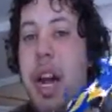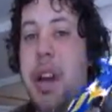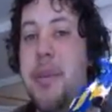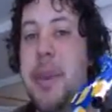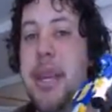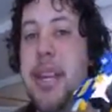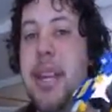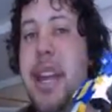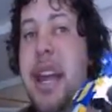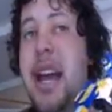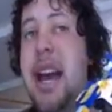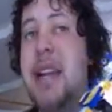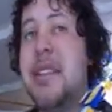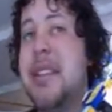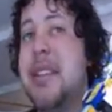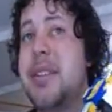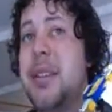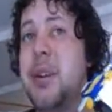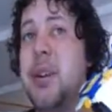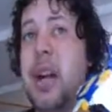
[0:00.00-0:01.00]
I mean, he
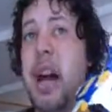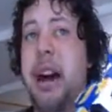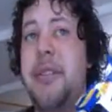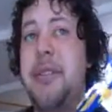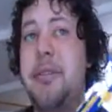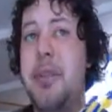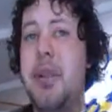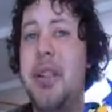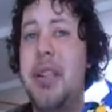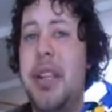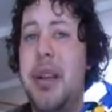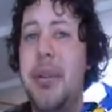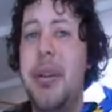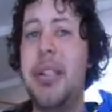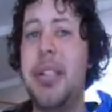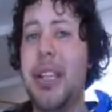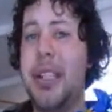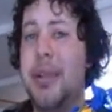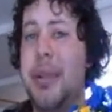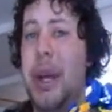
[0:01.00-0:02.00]
has his own comic book
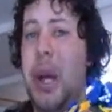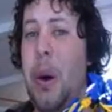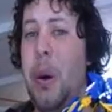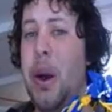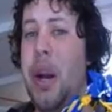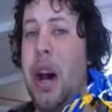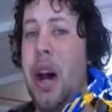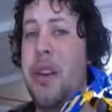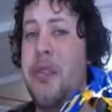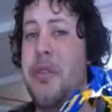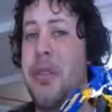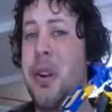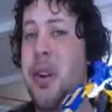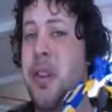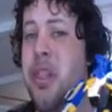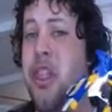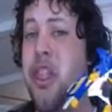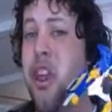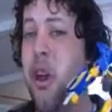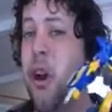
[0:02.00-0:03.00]
series that's been going on
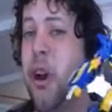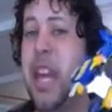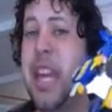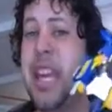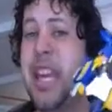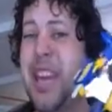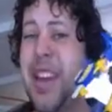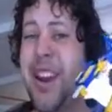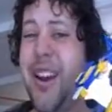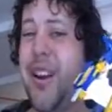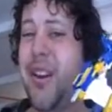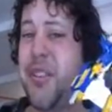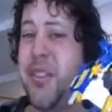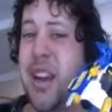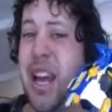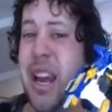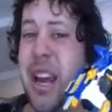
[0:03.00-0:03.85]
for 30 years